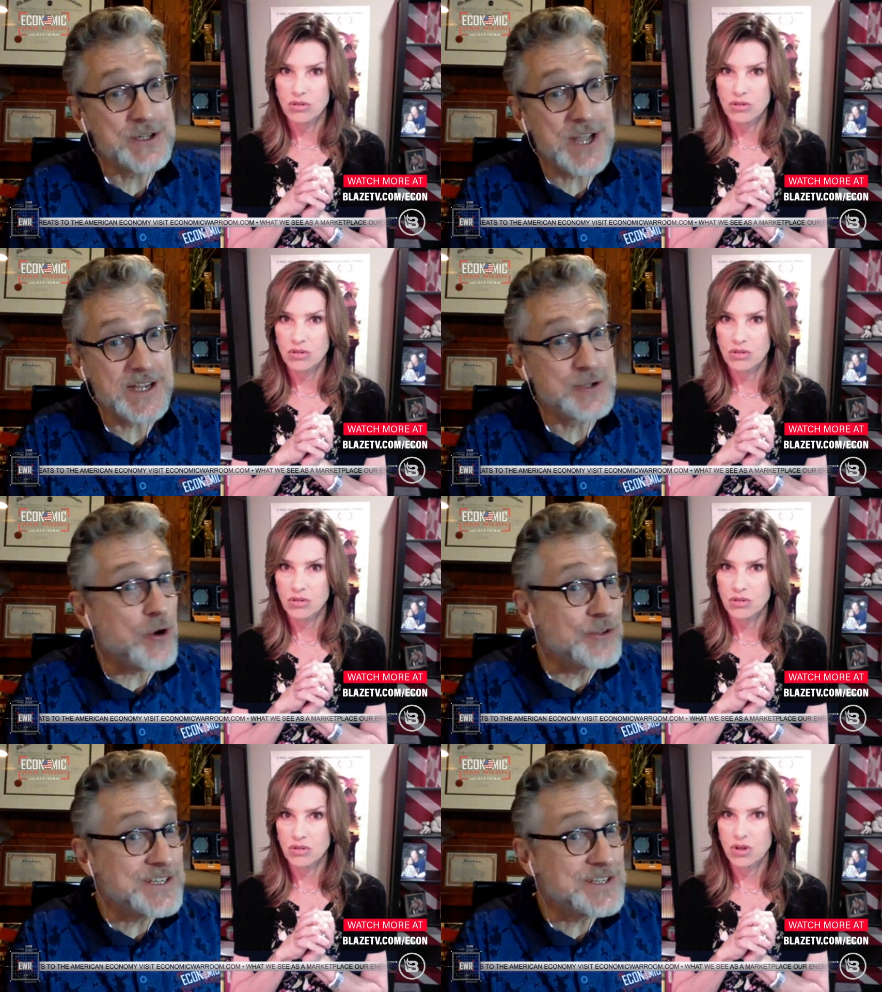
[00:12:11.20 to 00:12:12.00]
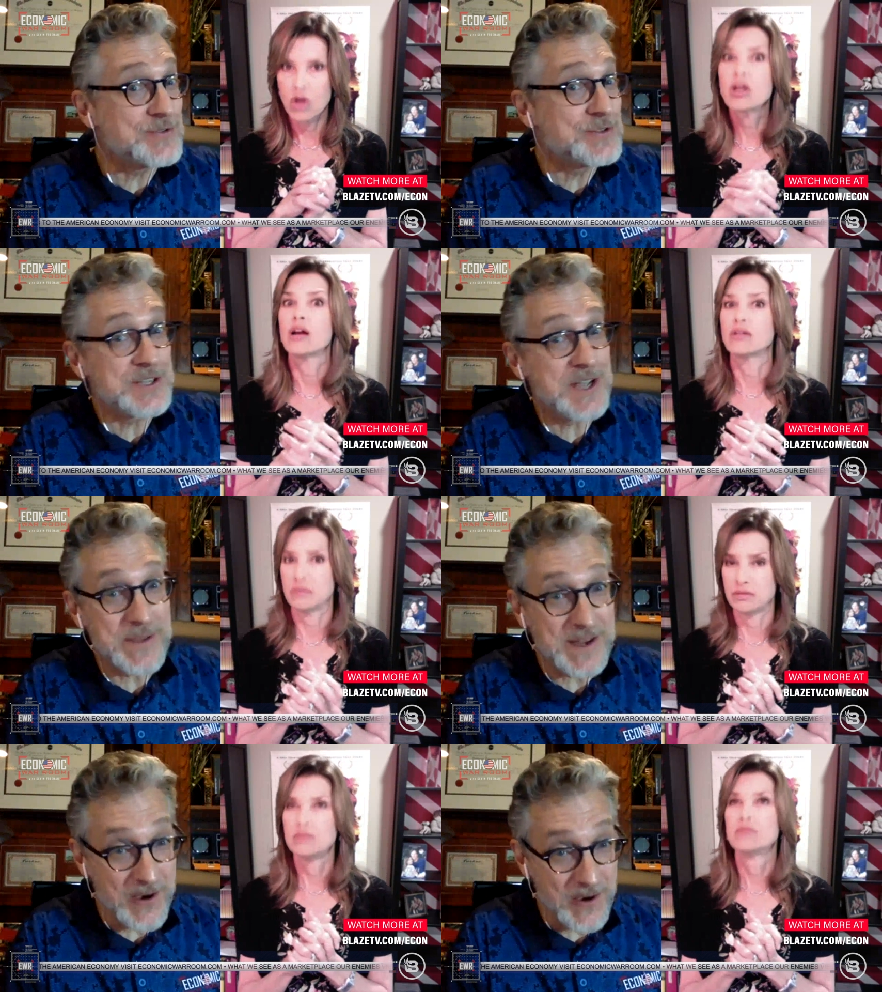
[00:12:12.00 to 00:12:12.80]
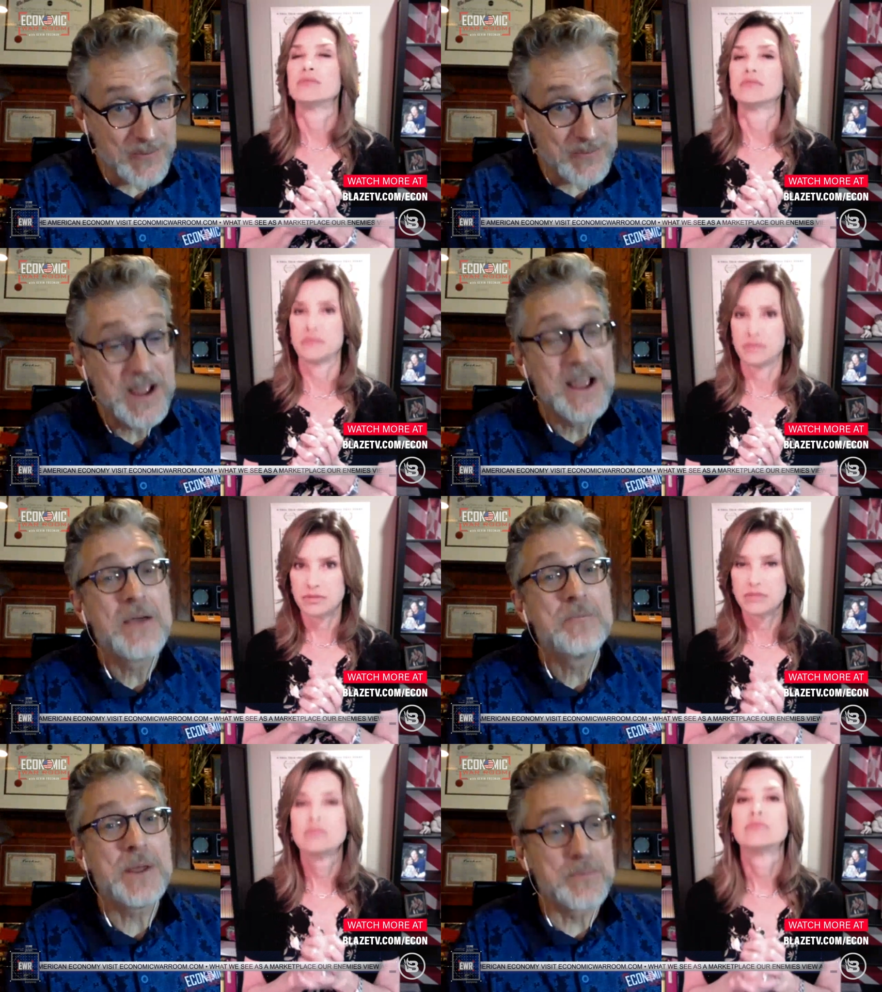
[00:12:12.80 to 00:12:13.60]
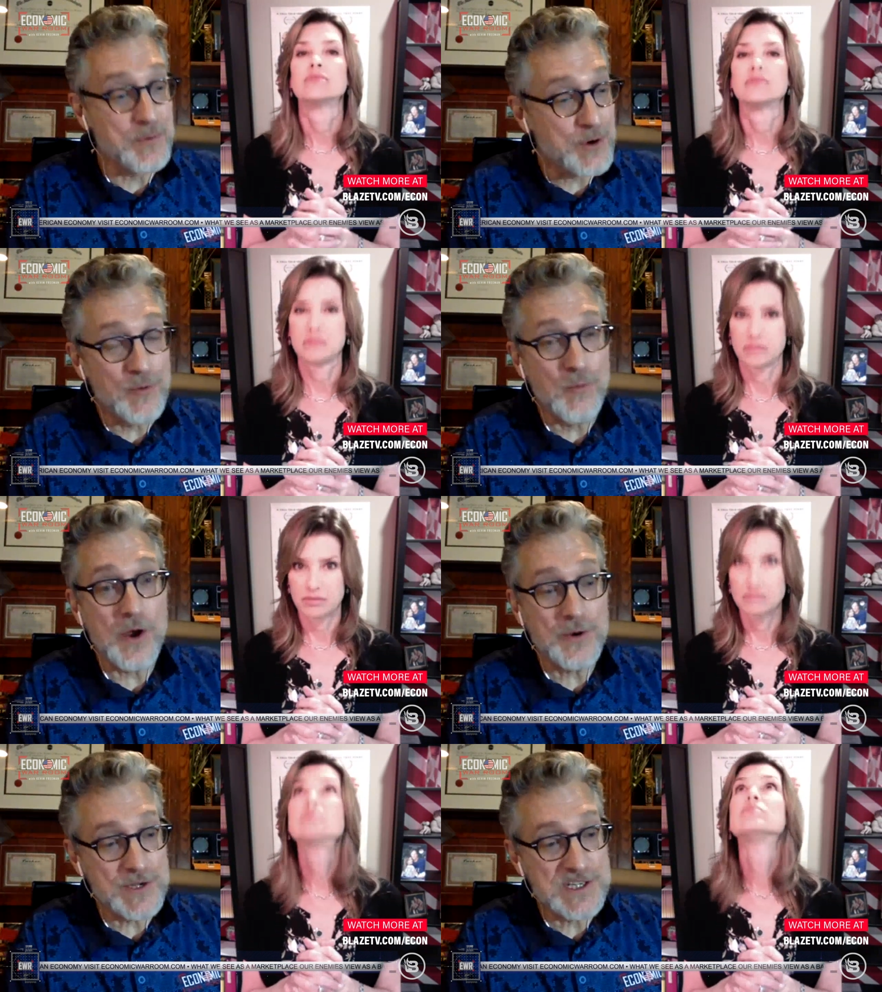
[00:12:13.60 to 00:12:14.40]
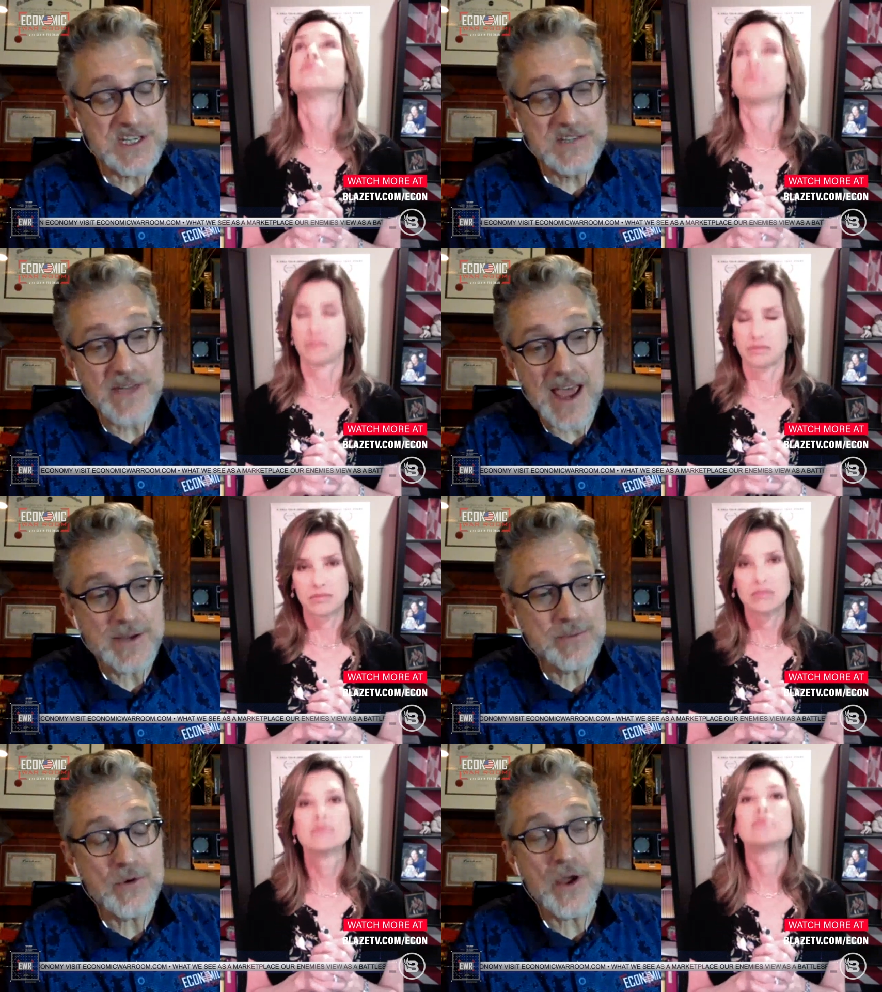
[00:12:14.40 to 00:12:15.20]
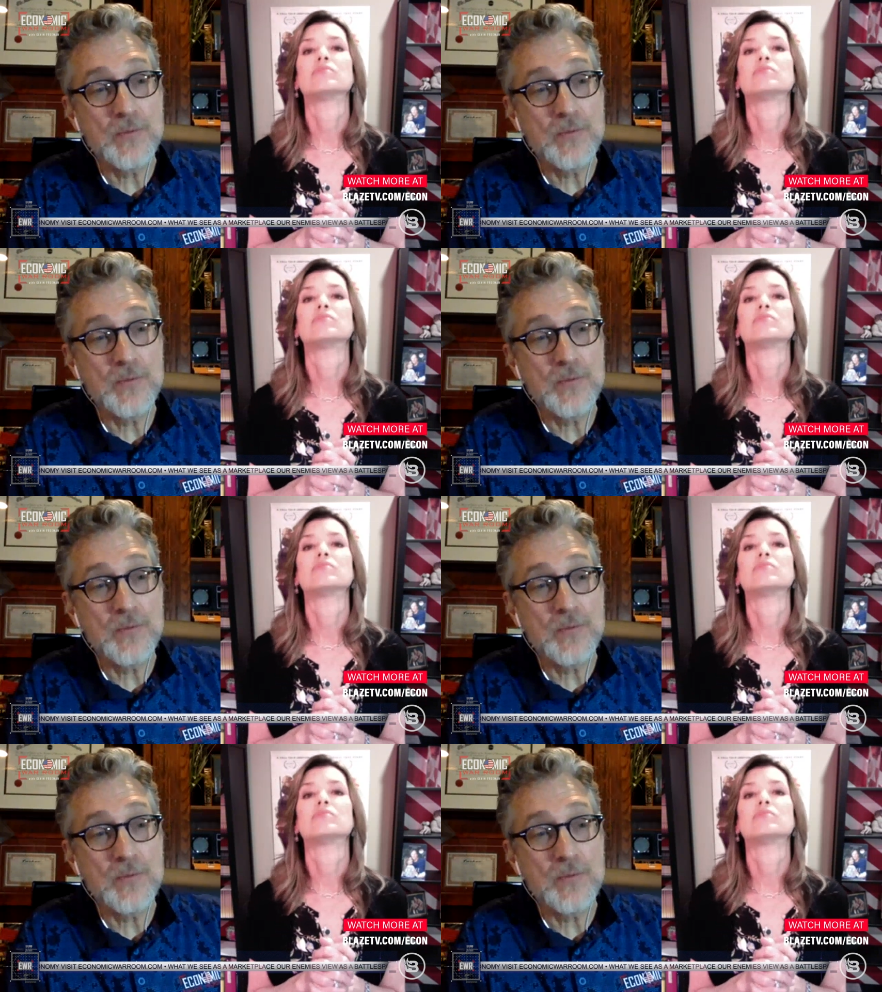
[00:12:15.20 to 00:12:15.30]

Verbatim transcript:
Speaker 1: to change. All these students coming home, people are going to wonder, is this valuable?